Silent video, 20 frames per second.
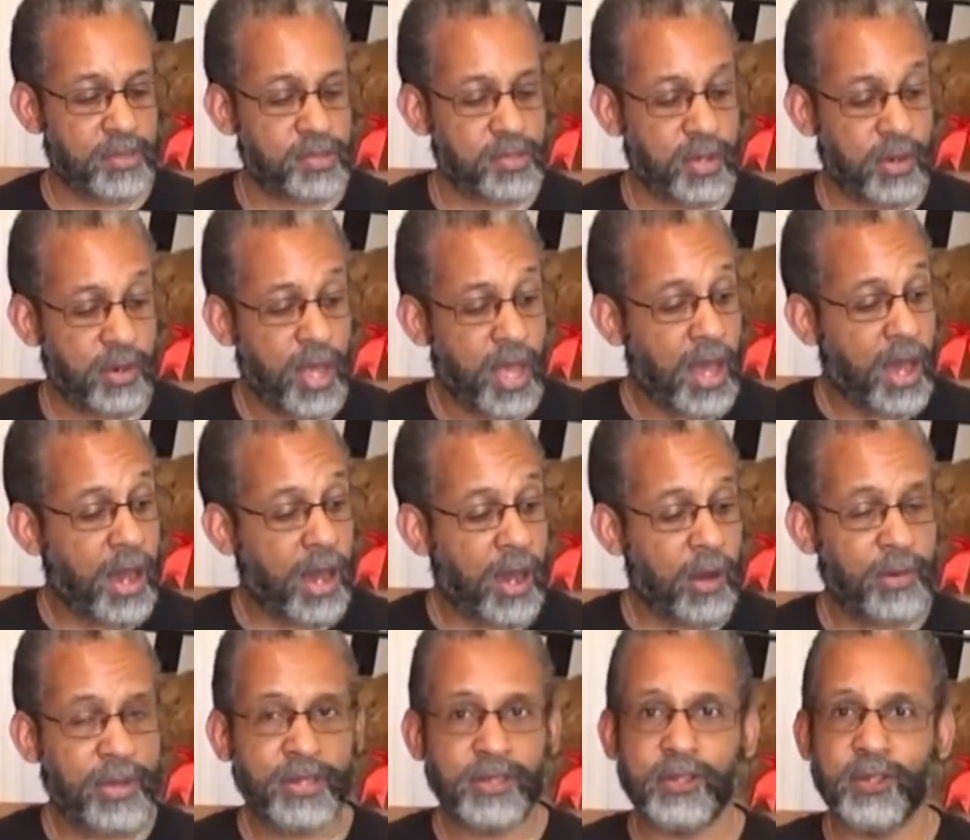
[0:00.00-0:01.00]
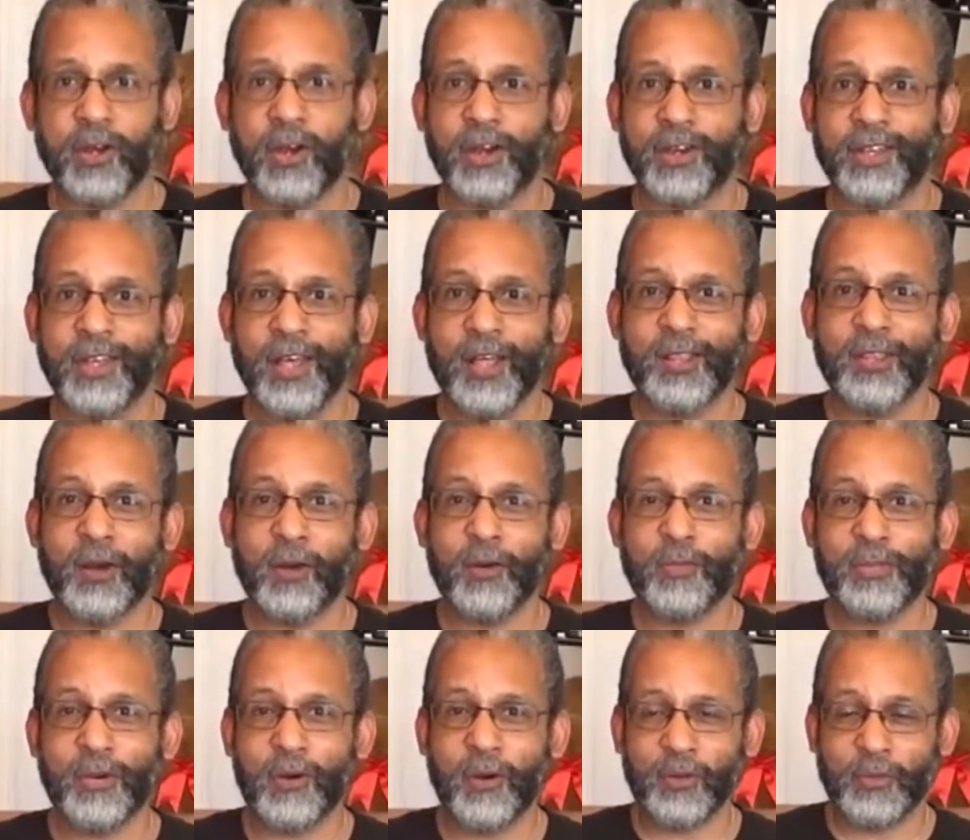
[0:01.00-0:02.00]
So, oh, and look, lo and
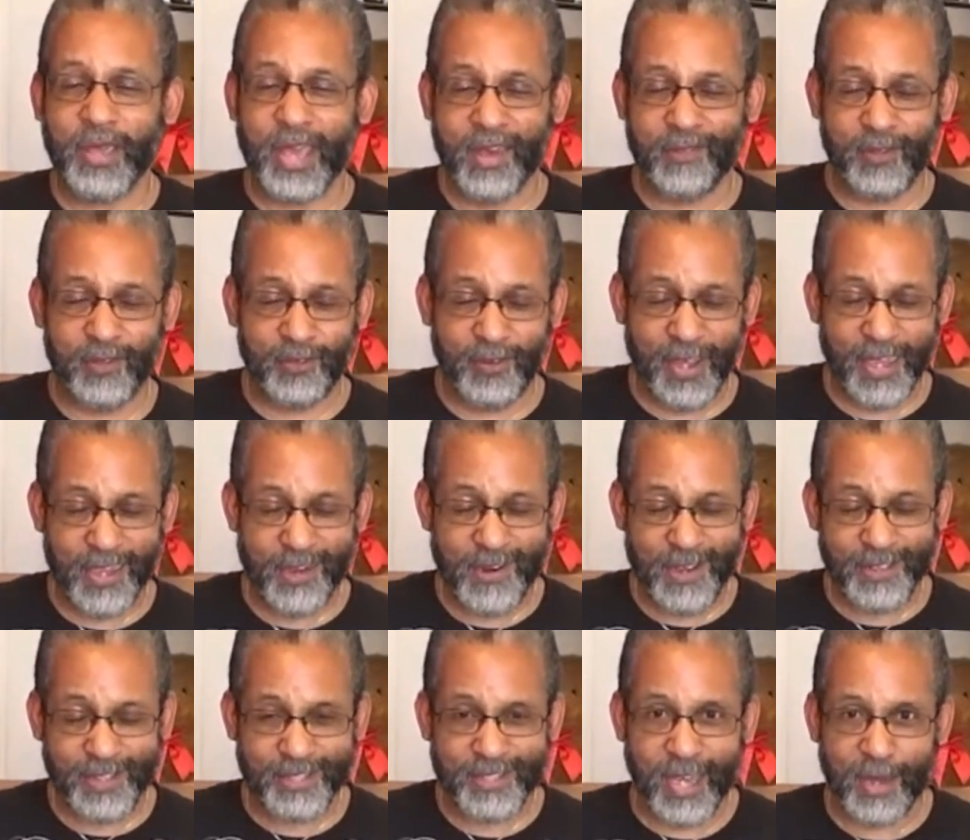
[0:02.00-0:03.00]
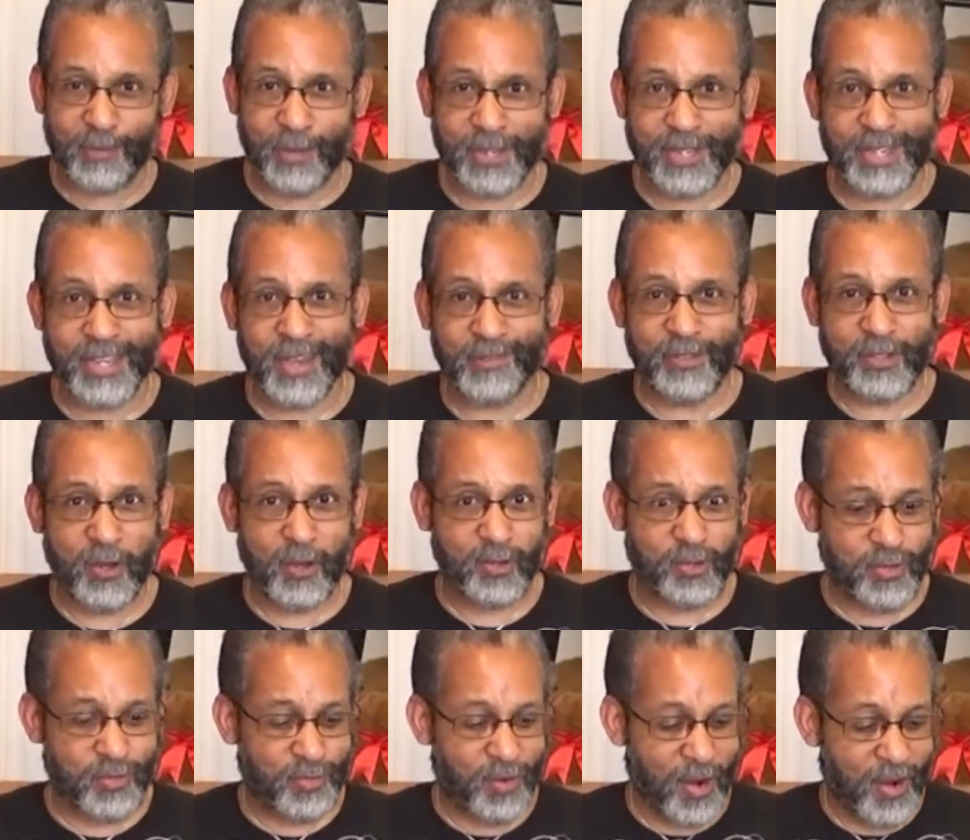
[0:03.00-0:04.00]
behold, we have it right here on the top. I didn't have to go
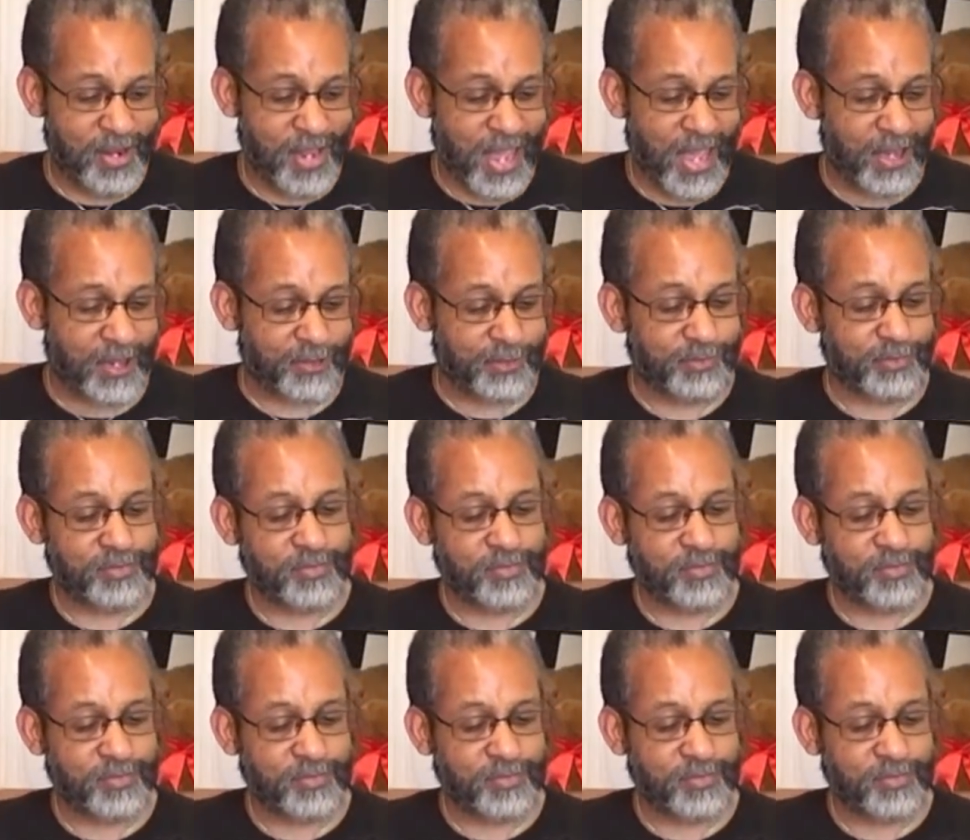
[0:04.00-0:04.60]
too far down.